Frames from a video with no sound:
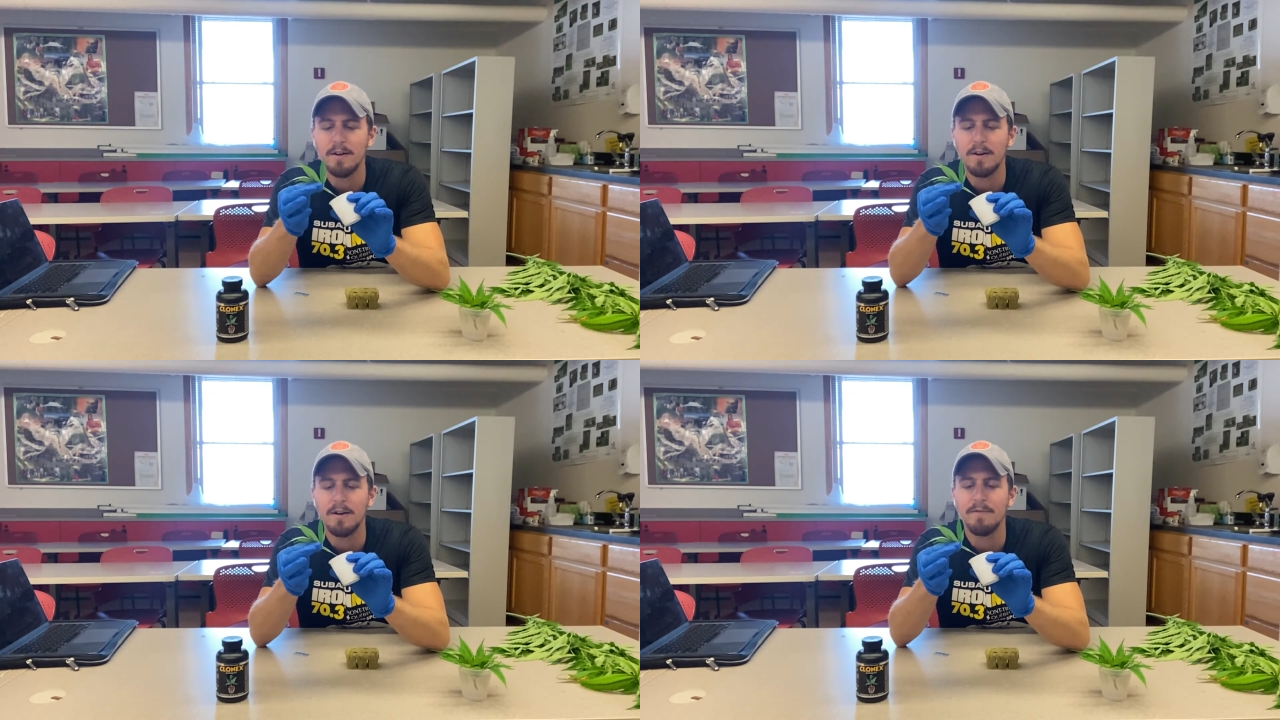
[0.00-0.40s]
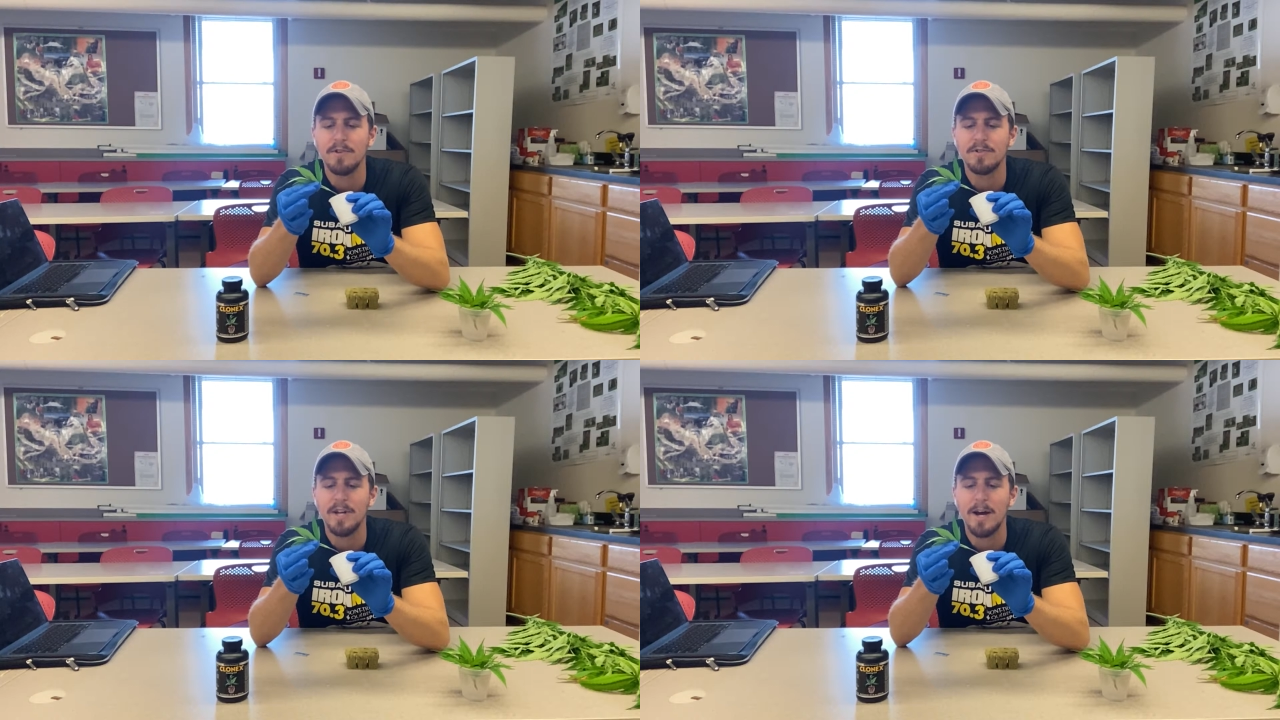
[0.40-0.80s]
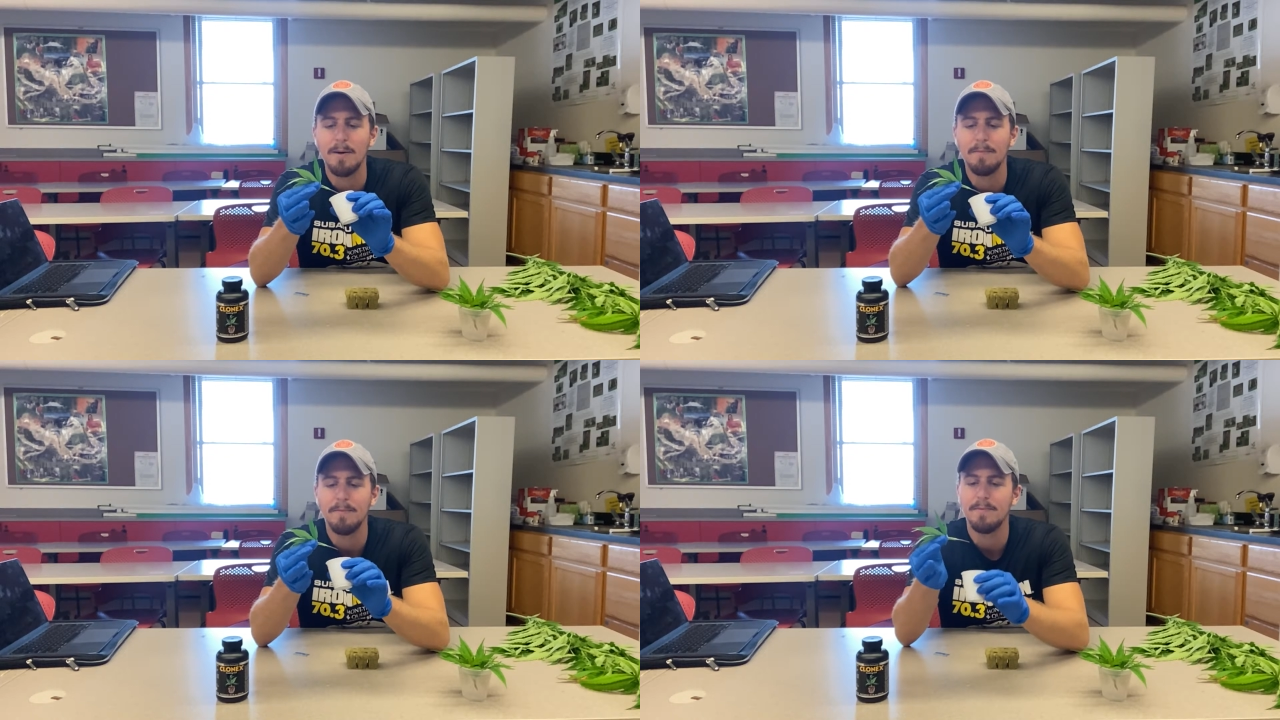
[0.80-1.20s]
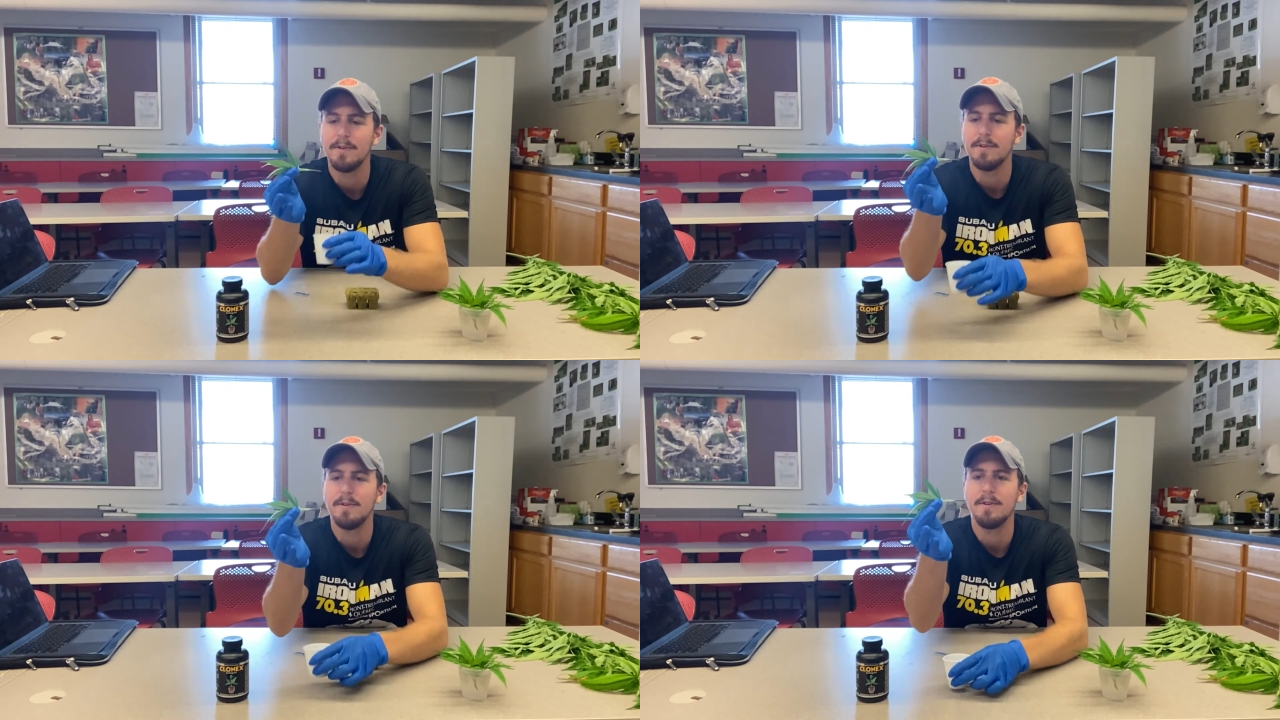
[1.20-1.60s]
of the stem
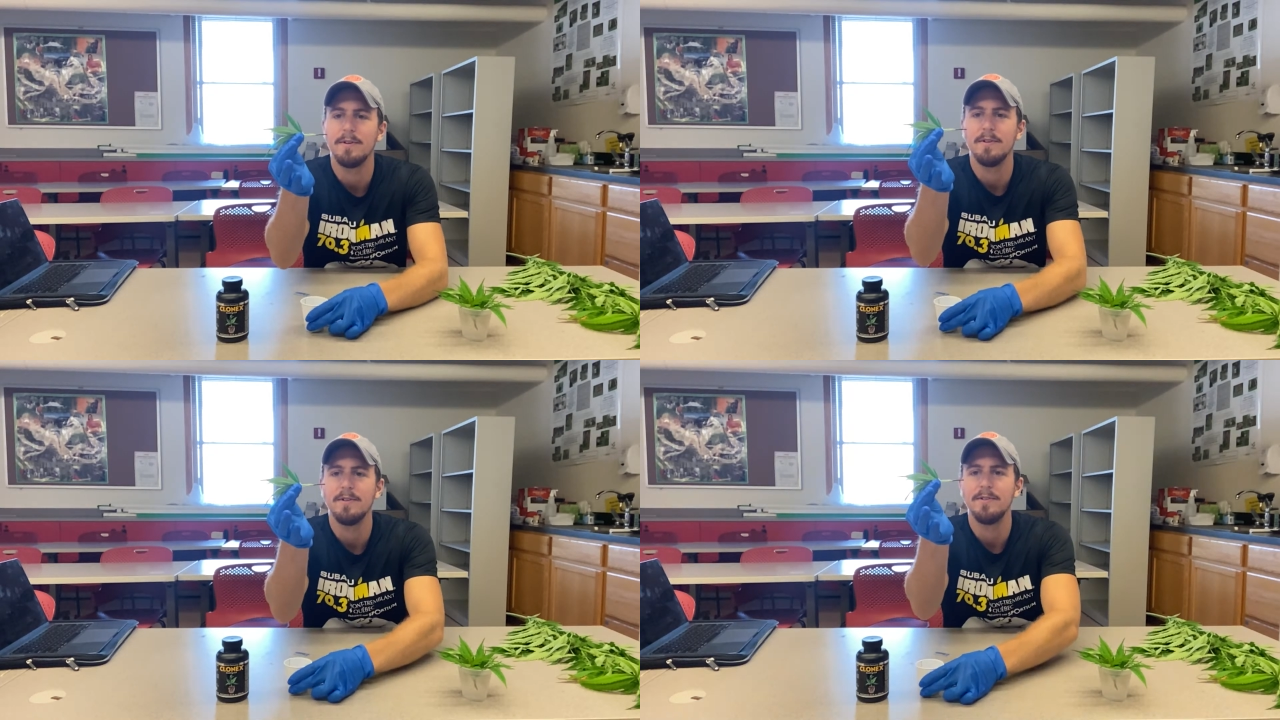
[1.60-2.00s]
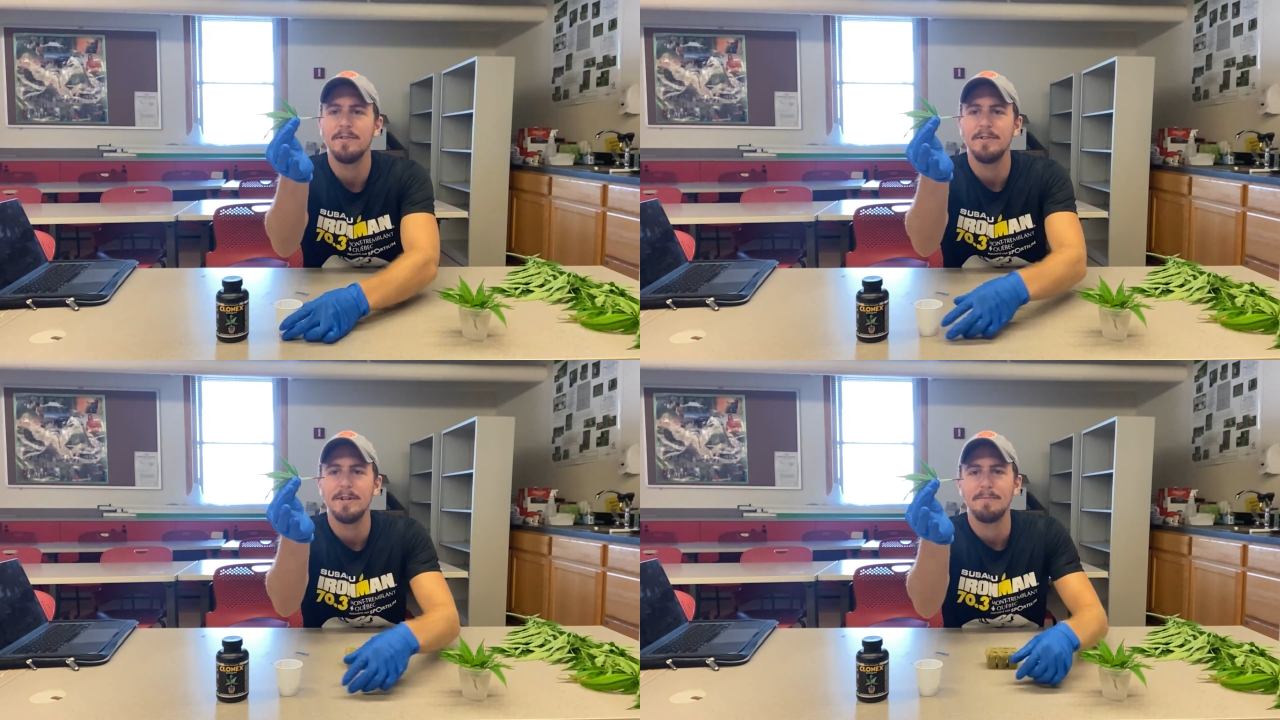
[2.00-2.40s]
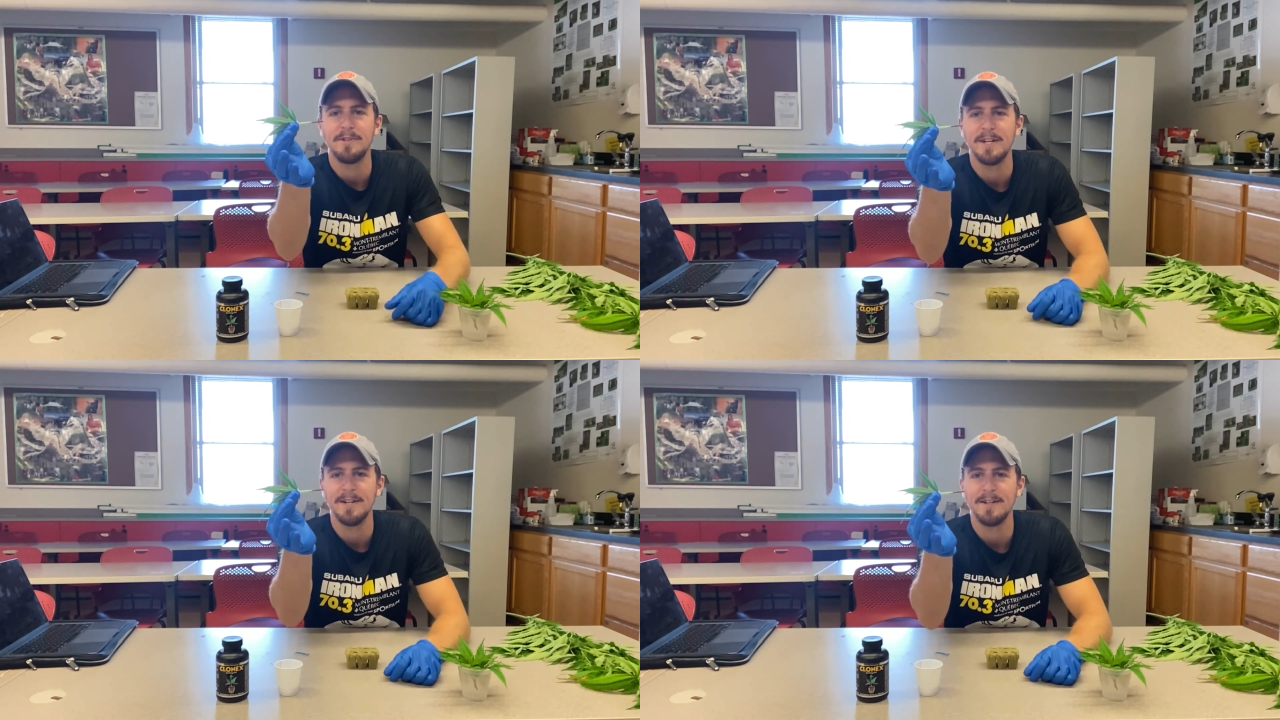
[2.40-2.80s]
dipped in,